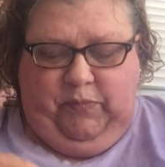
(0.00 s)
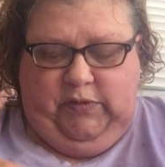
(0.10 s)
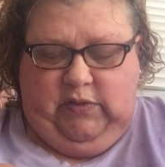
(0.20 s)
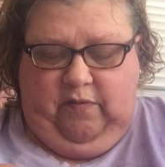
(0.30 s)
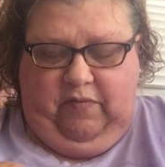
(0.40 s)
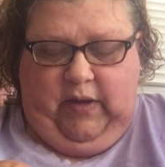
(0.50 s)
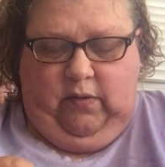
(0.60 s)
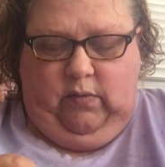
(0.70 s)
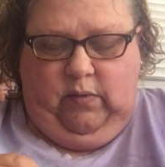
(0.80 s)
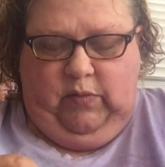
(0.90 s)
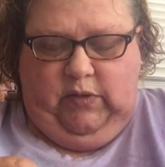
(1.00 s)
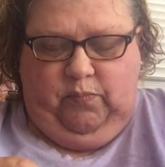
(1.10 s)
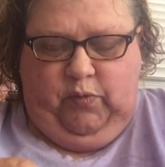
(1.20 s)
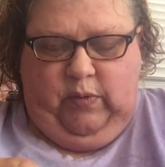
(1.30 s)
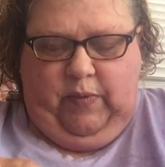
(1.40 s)
this stuff out. I'm going to
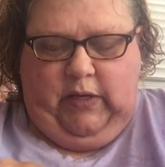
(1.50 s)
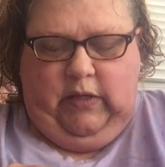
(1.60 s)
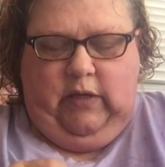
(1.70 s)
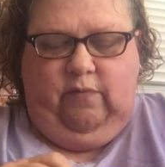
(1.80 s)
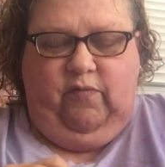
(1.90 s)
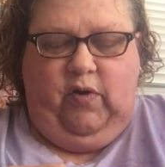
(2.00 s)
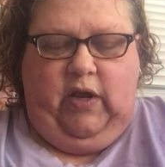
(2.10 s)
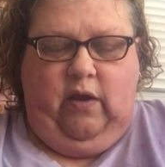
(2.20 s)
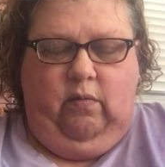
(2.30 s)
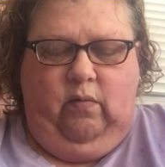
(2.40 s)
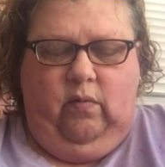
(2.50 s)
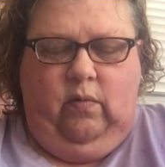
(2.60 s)
put it back in for now.